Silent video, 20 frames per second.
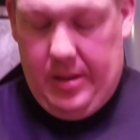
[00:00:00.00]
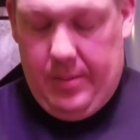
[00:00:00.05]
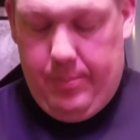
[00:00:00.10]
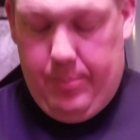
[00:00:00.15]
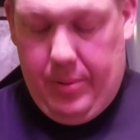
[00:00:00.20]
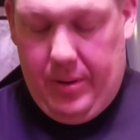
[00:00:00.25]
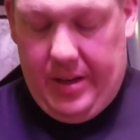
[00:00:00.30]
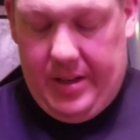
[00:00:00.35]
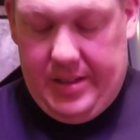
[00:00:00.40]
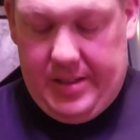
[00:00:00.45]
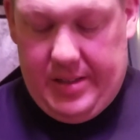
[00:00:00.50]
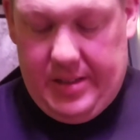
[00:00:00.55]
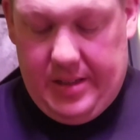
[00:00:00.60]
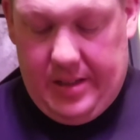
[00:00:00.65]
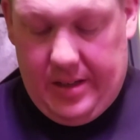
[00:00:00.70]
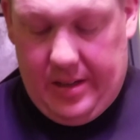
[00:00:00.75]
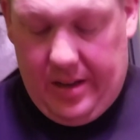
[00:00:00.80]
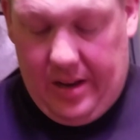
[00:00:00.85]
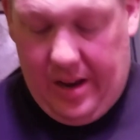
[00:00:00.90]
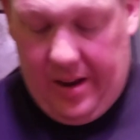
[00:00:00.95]
But
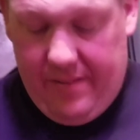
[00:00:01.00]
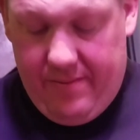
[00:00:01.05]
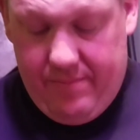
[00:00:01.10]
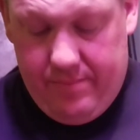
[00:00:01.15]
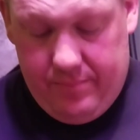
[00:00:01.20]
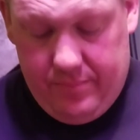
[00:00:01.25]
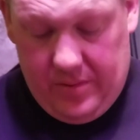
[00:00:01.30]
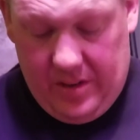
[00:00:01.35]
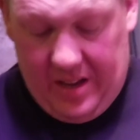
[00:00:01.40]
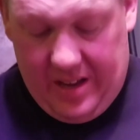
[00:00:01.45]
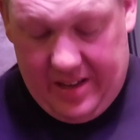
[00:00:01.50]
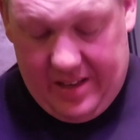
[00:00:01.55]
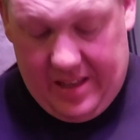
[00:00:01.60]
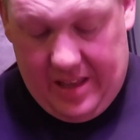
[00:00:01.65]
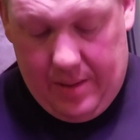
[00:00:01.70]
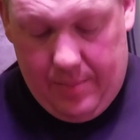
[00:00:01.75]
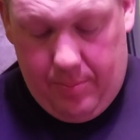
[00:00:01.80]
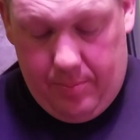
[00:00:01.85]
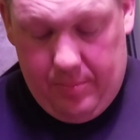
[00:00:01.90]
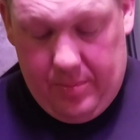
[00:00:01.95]
I
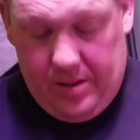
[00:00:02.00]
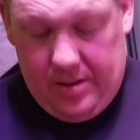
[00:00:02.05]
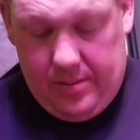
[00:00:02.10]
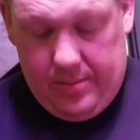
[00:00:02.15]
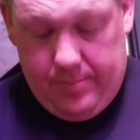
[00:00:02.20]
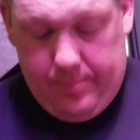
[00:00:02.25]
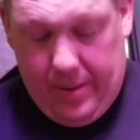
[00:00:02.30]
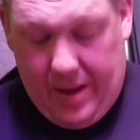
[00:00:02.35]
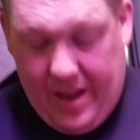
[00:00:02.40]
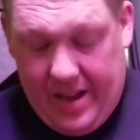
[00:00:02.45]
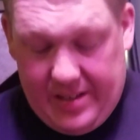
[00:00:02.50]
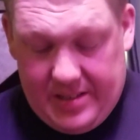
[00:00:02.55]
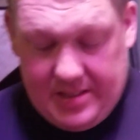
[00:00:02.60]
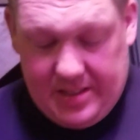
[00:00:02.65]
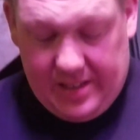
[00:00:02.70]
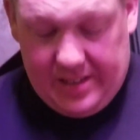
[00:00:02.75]
keep them in bags like